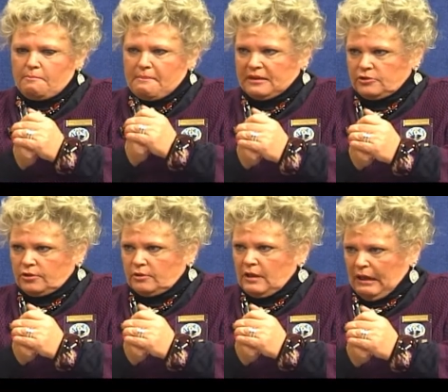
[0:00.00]

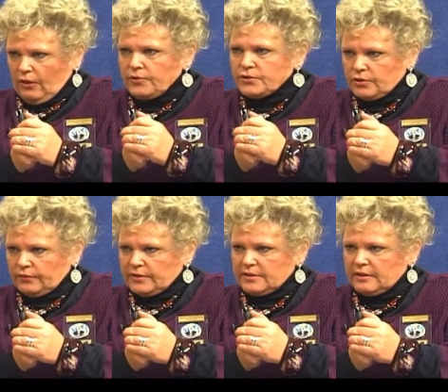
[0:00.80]
mental health
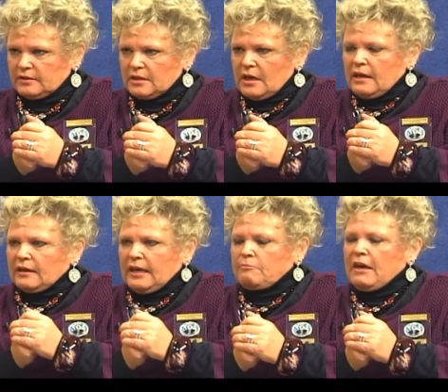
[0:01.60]
services,
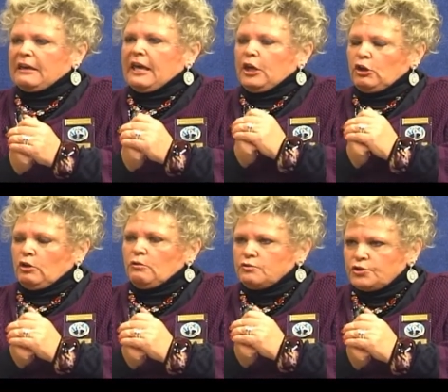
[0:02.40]
can make a
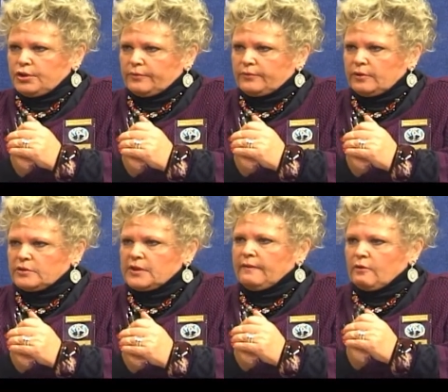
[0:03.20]
huge
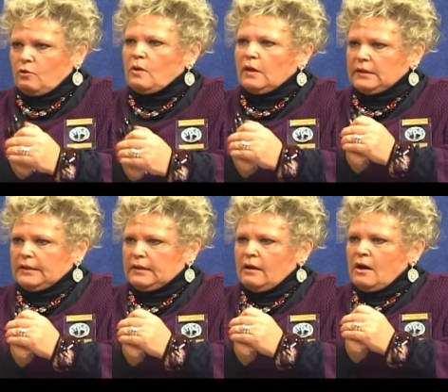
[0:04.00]
difference in the
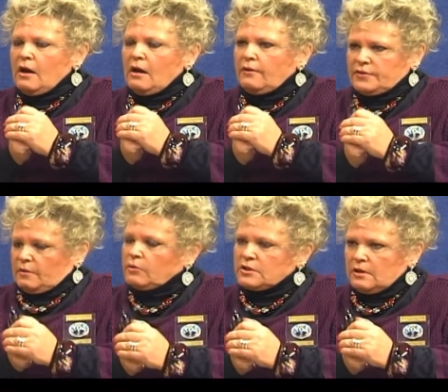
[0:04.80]
quality of
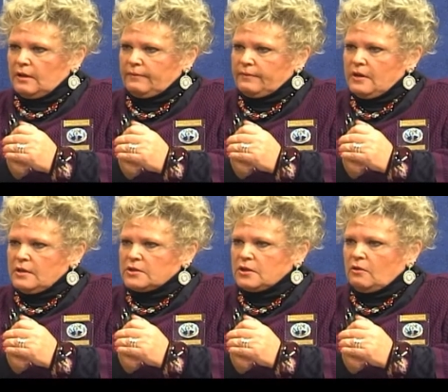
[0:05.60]
someone's life.
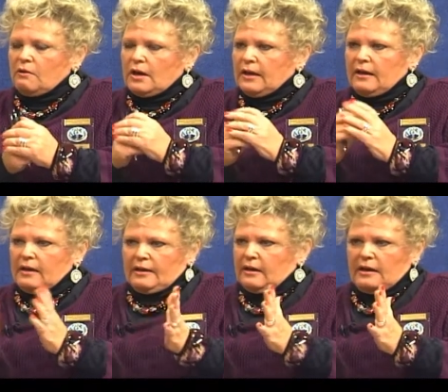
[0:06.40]
So
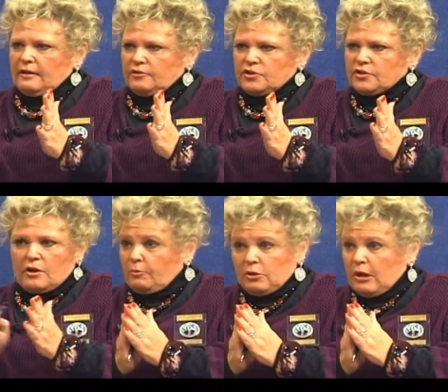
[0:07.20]
I
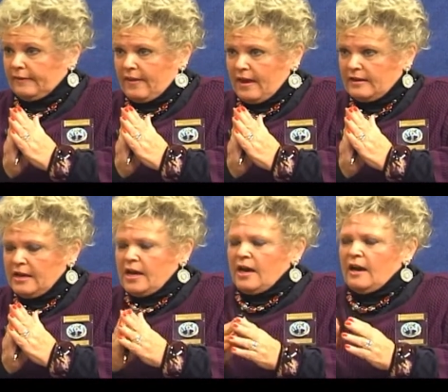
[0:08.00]
just applaud
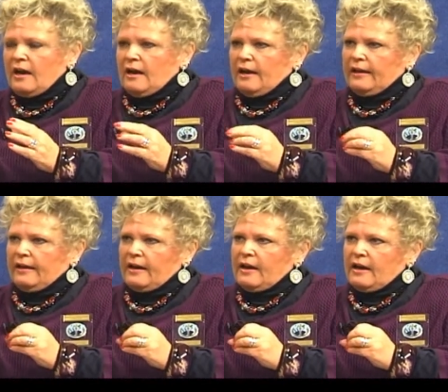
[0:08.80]
that.
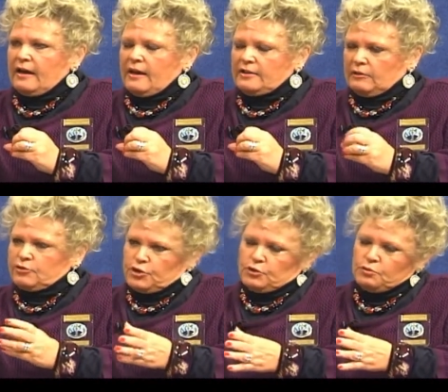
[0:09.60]

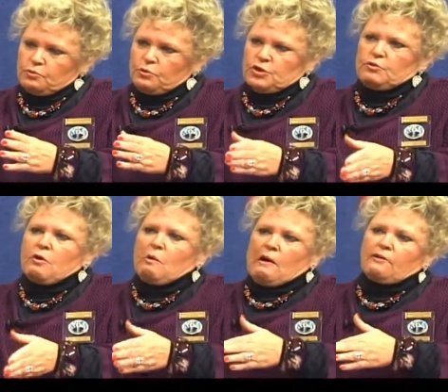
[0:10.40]
Now, would you go